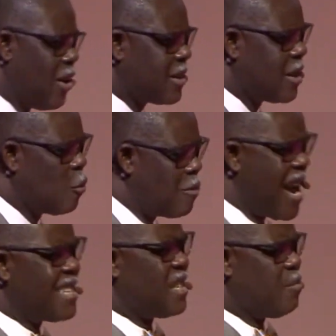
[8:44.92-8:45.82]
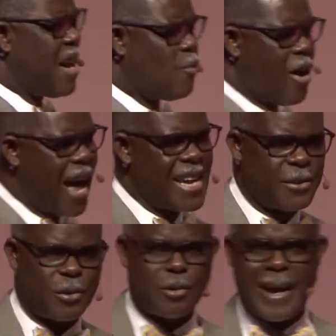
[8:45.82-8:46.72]
us. Where is the memo I asked
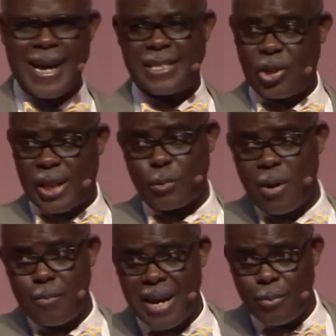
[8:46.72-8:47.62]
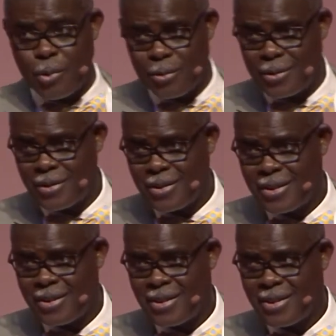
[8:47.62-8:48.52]
you to write? Just one memo.
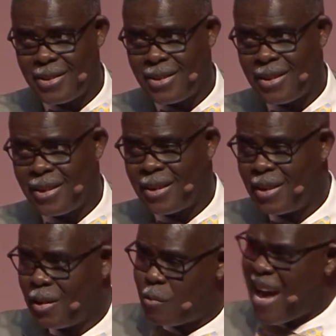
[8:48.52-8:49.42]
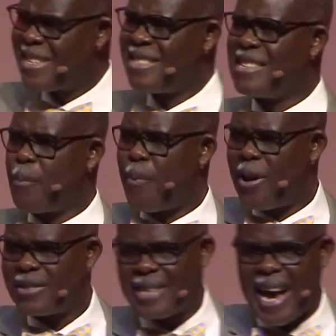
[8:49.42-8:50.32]
Where is the
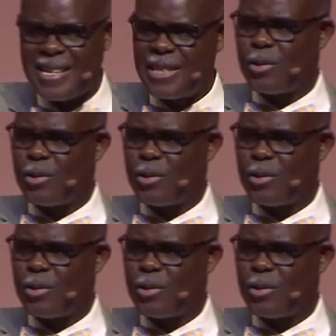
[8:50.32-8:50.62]
report I need